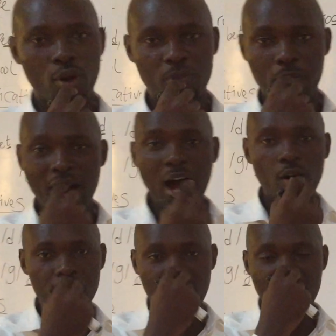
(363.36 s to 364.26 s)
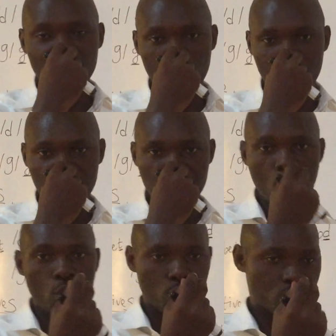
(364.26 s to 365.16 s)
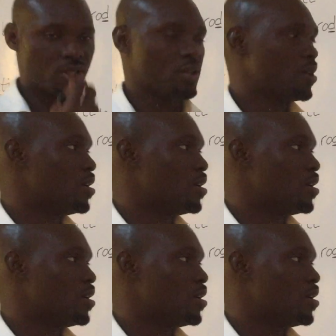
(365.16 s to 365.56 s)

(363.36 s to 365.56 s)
from the mouth and from the nose,